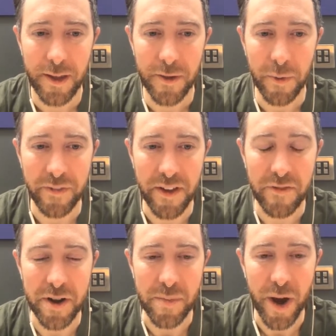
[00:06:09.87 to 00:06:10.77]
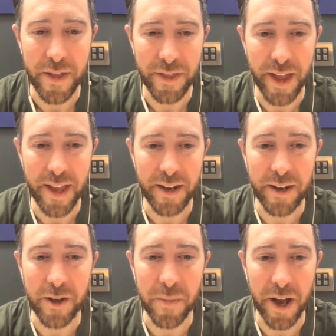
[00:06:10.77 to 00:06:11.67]
With every breath
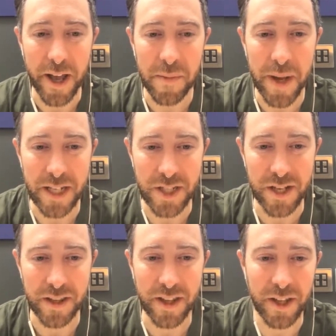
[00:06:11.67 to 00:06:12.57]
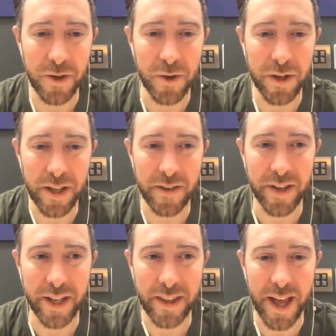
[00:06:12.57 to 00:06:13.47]
in, you might imagine that you're
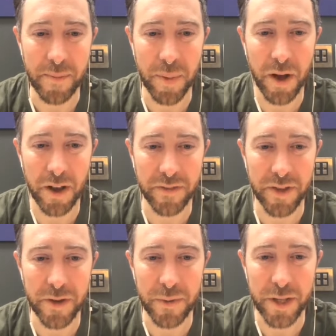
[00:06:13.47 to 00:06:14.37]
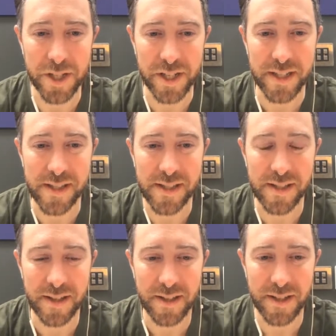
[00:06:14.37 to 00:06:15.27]
giving that part of you which
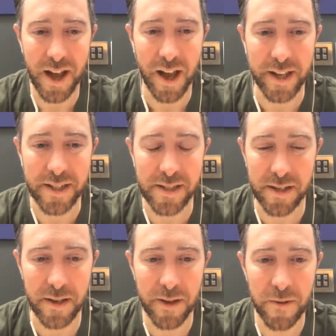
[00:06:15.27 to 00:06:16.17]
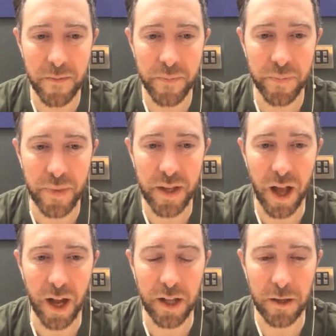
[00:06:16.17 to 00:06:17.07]
is tight
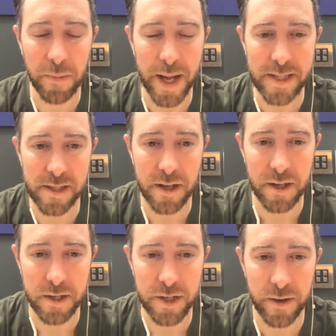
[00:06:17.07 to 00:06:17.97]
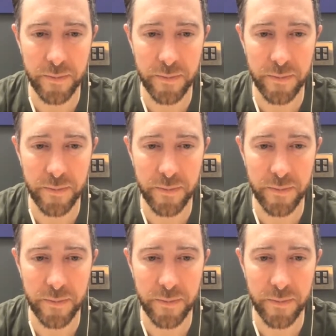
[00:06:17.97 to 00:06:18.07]
a little massage.